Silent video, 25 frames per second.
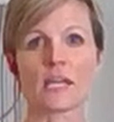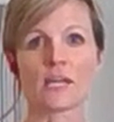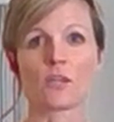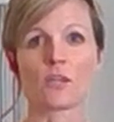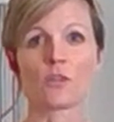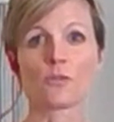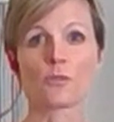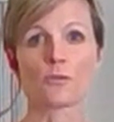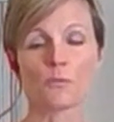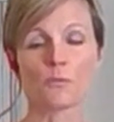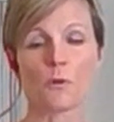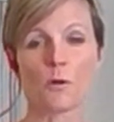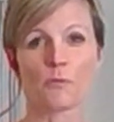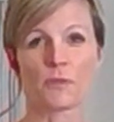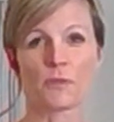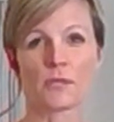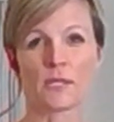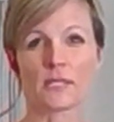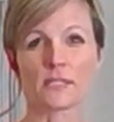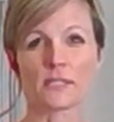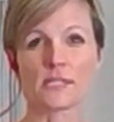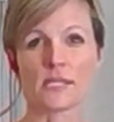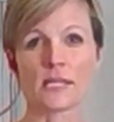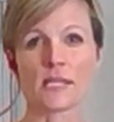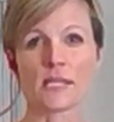I can throw
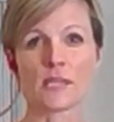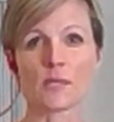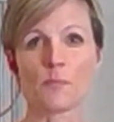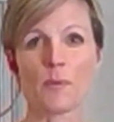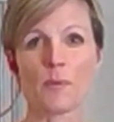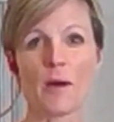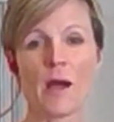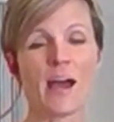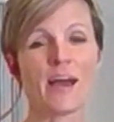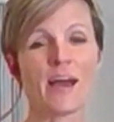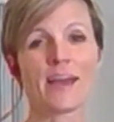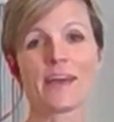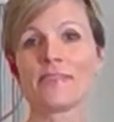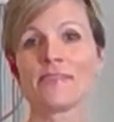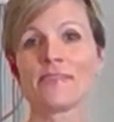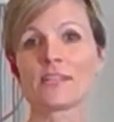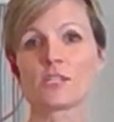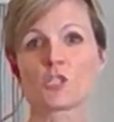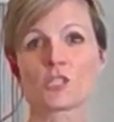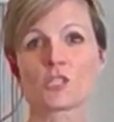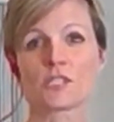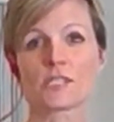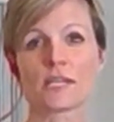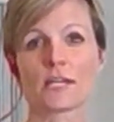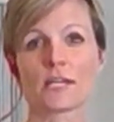things in the pot and then
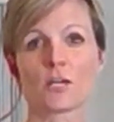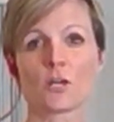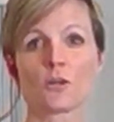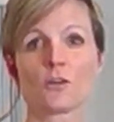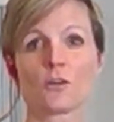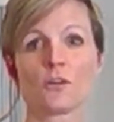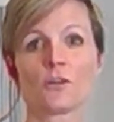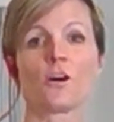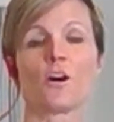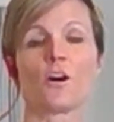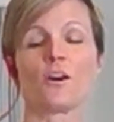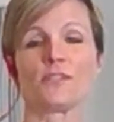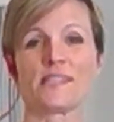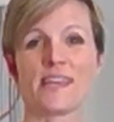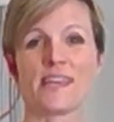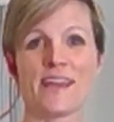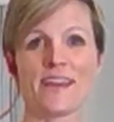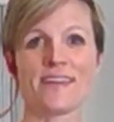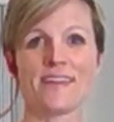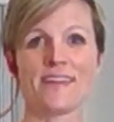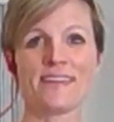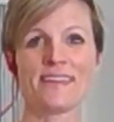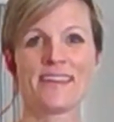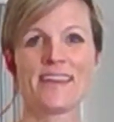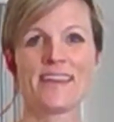just let it cook all
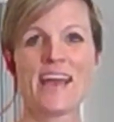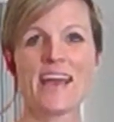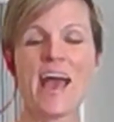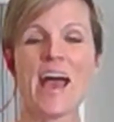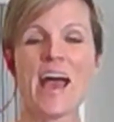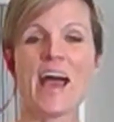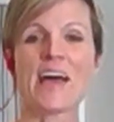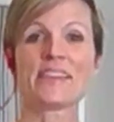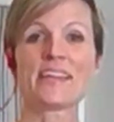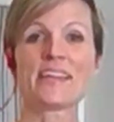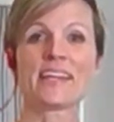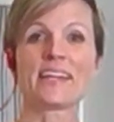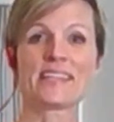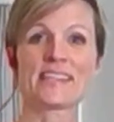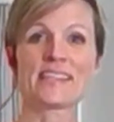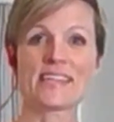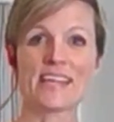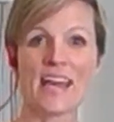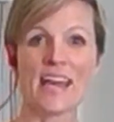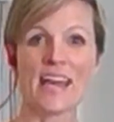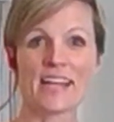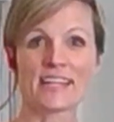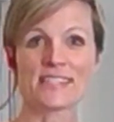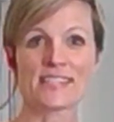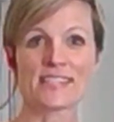day. And then at the
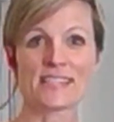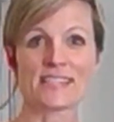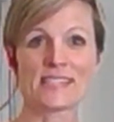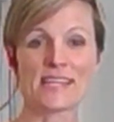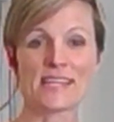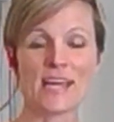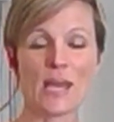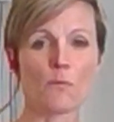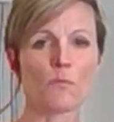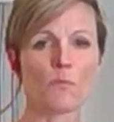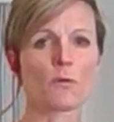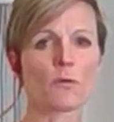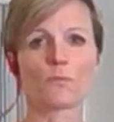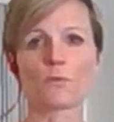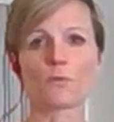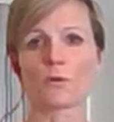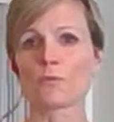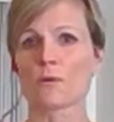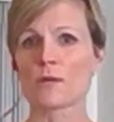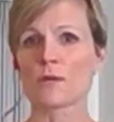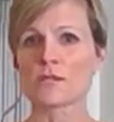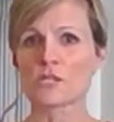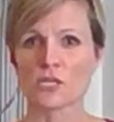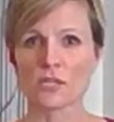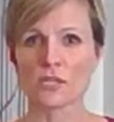end of the day, when we're
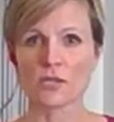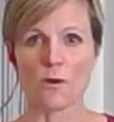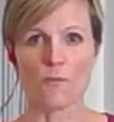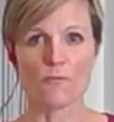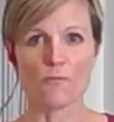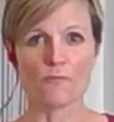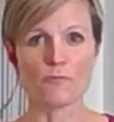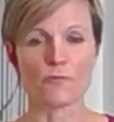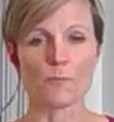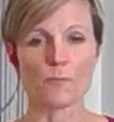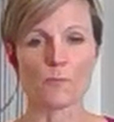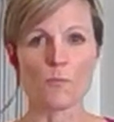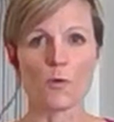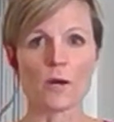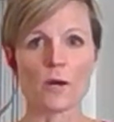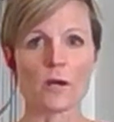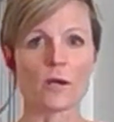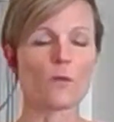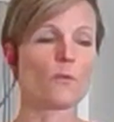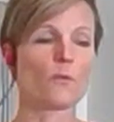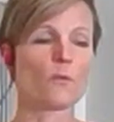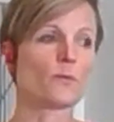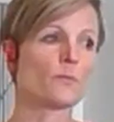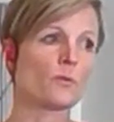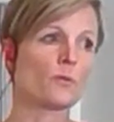rushing home from work,
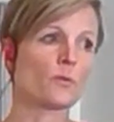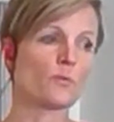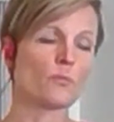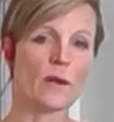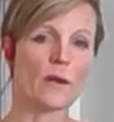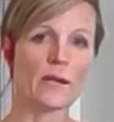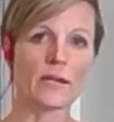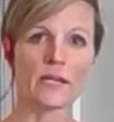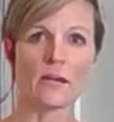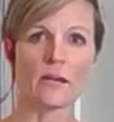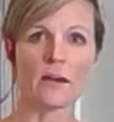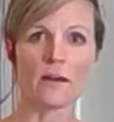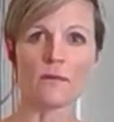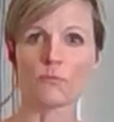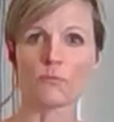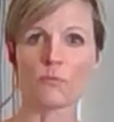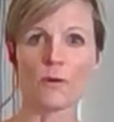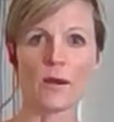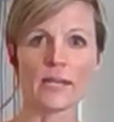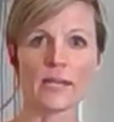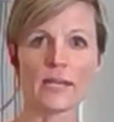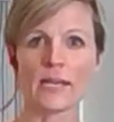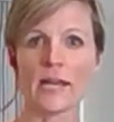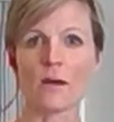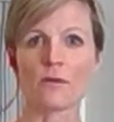when we're
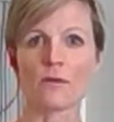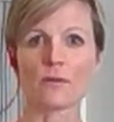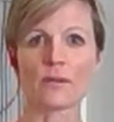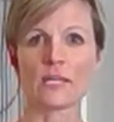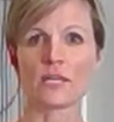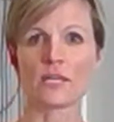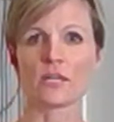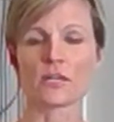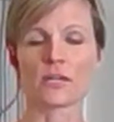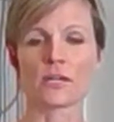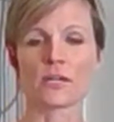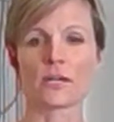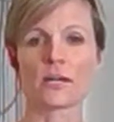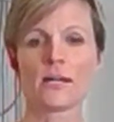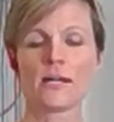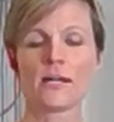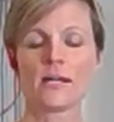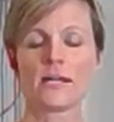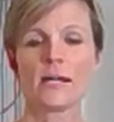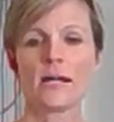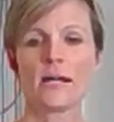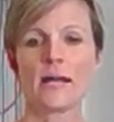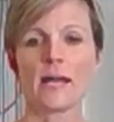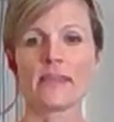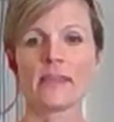running out here
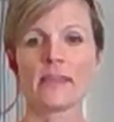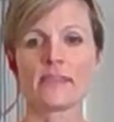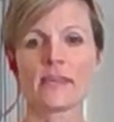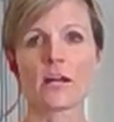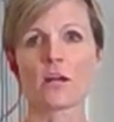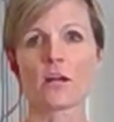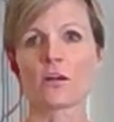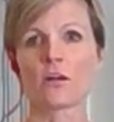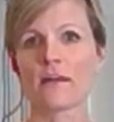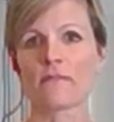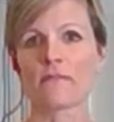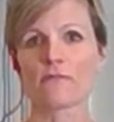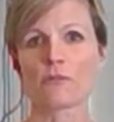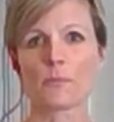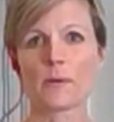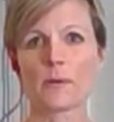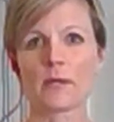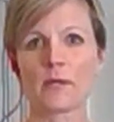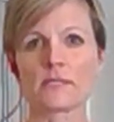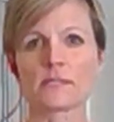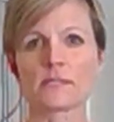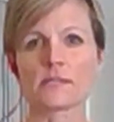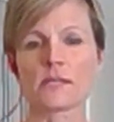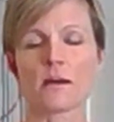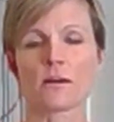and there, and
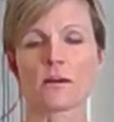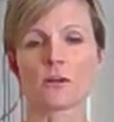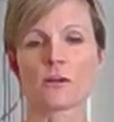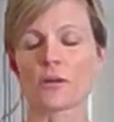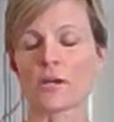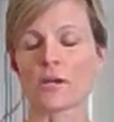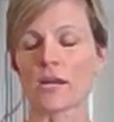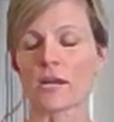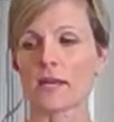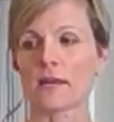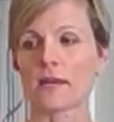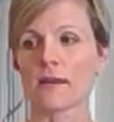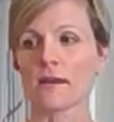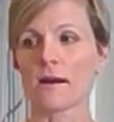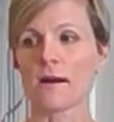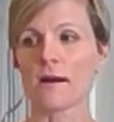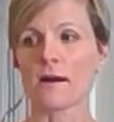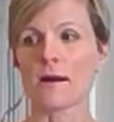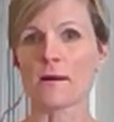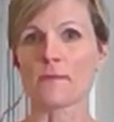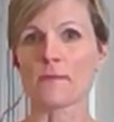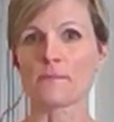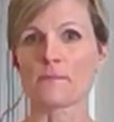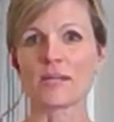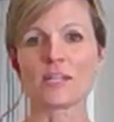everybody's hungry,
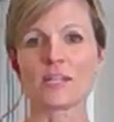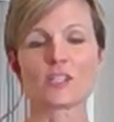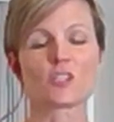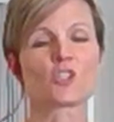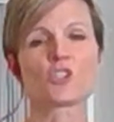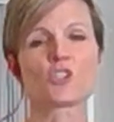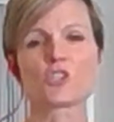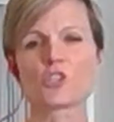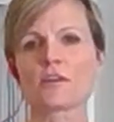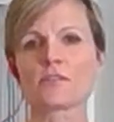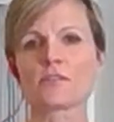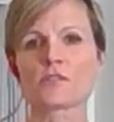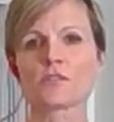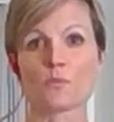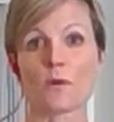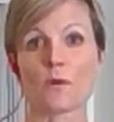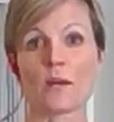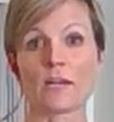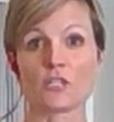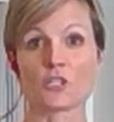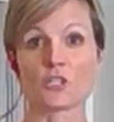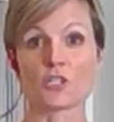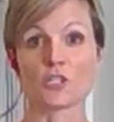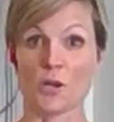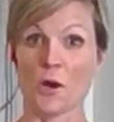it's just
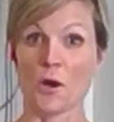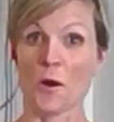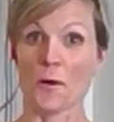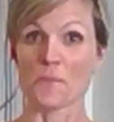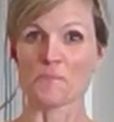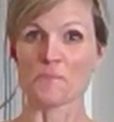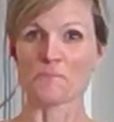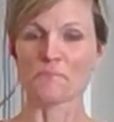ready to go.